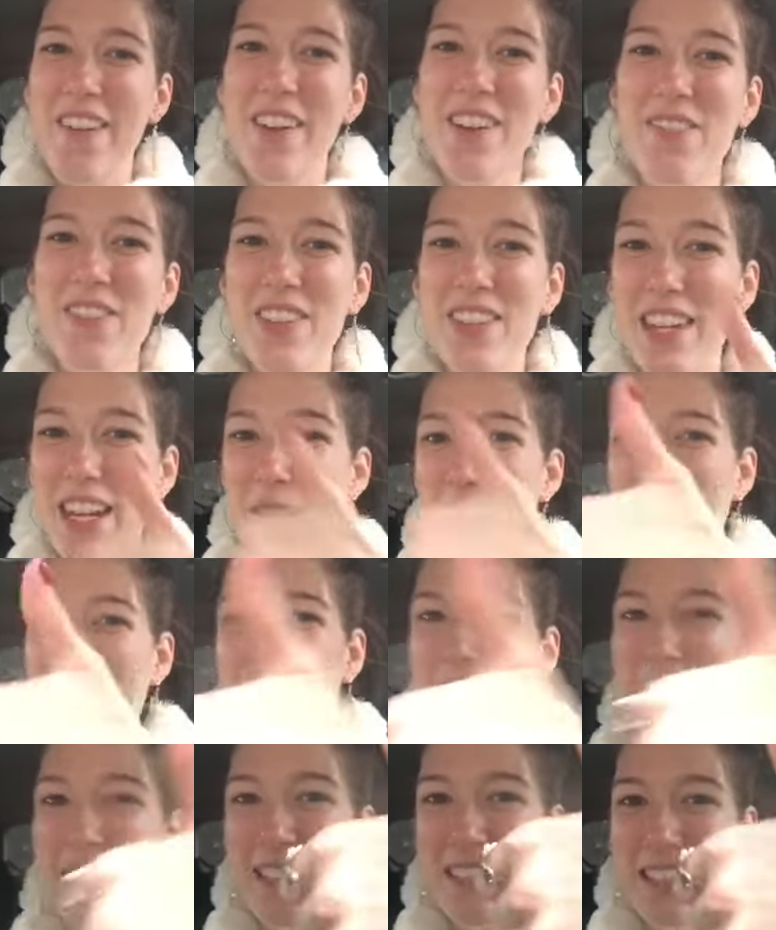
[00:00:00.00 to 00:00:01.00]
If you did,
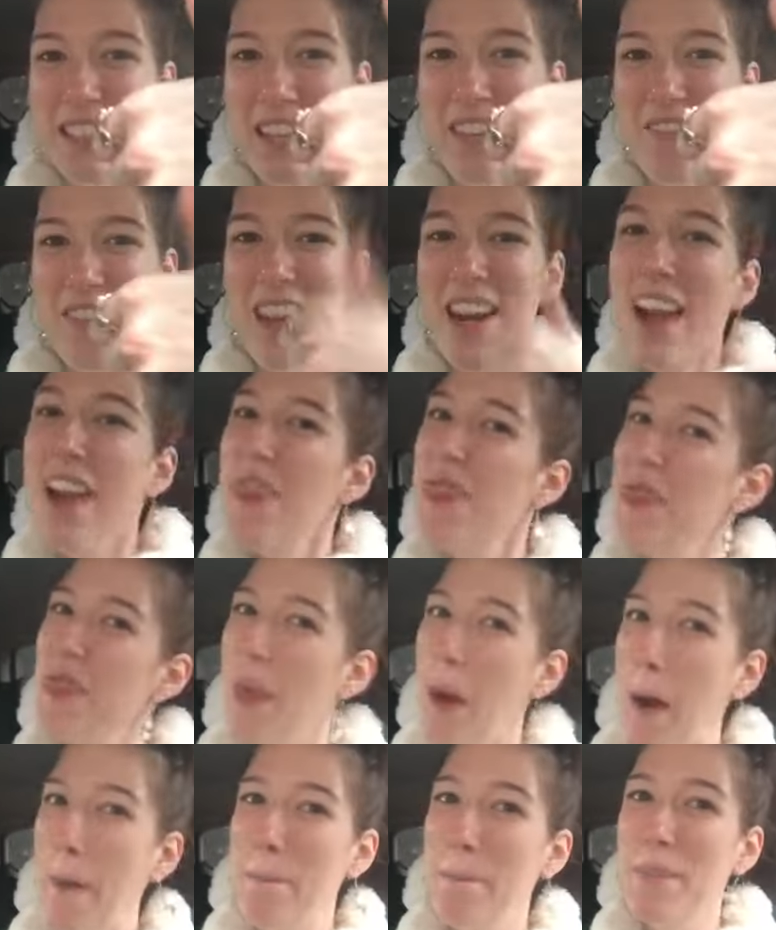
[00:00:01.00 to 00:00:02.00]
please give it a
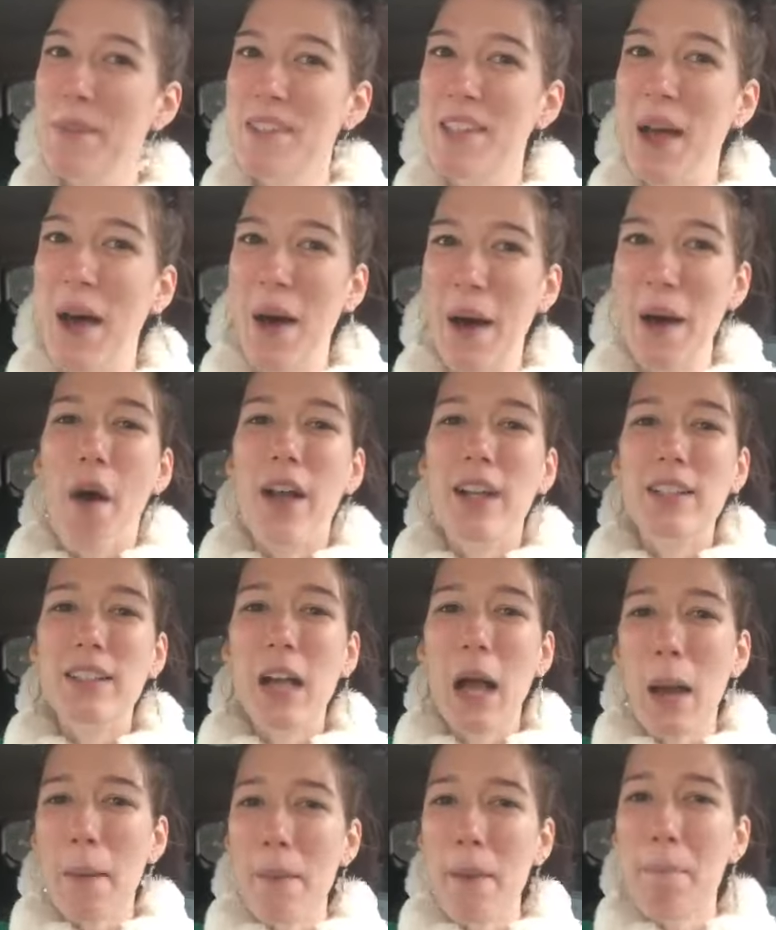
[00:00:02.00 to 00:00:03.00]
thumbs up.
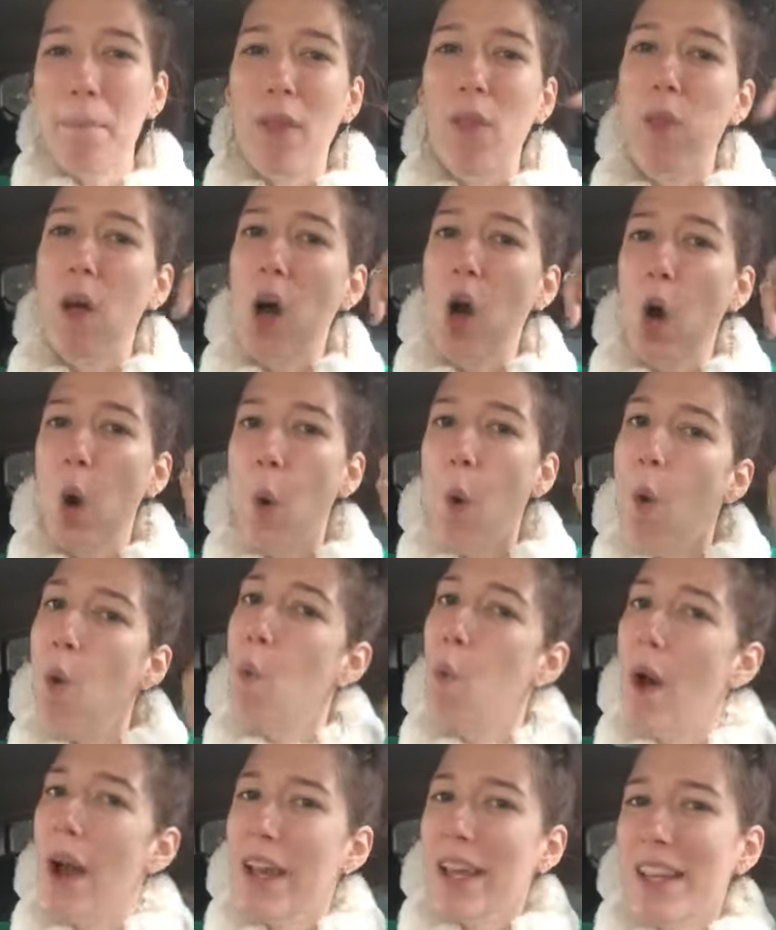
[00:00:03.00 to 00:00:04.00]
Comment below,
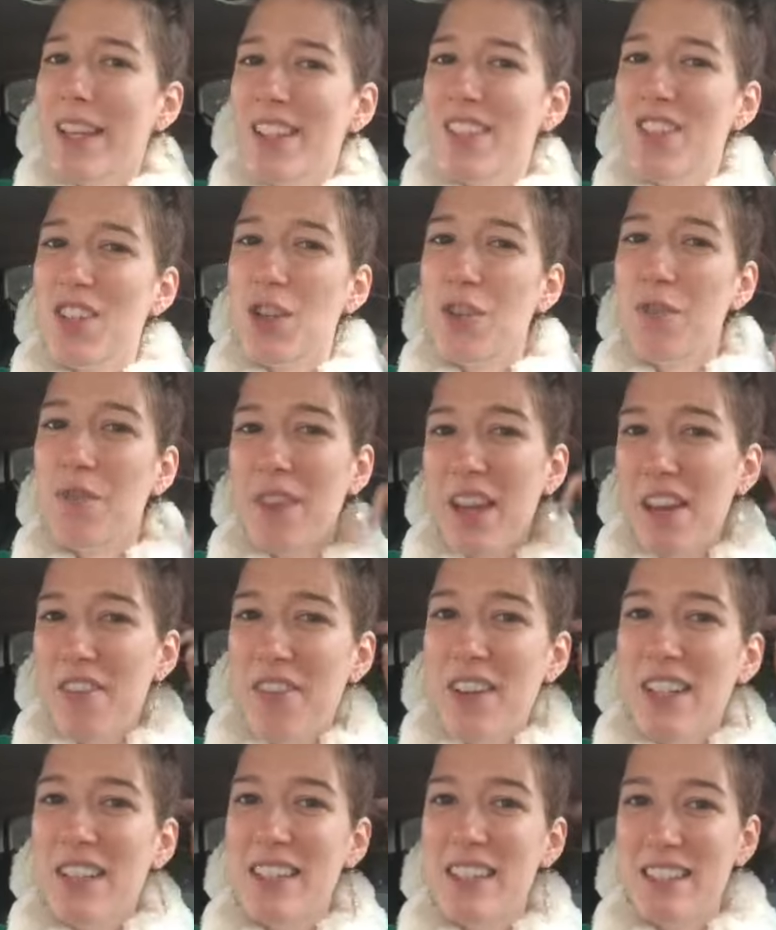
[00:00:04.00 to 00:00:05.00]
what is your
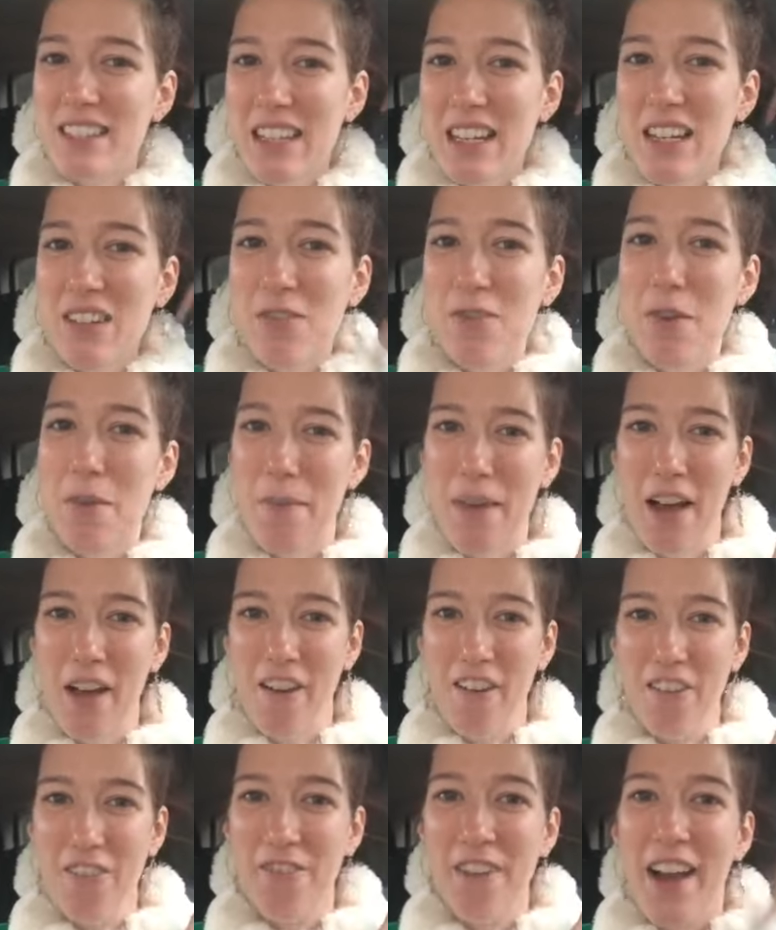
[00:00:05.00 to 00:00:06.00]
favorite scene from
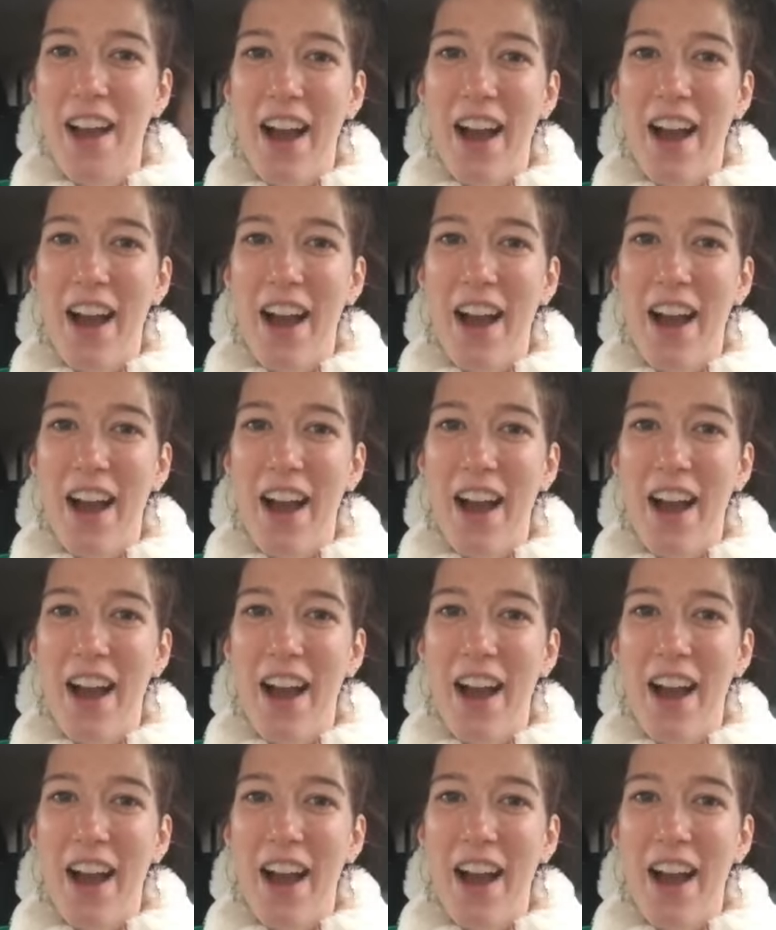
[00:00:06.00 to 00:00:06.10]
Elf?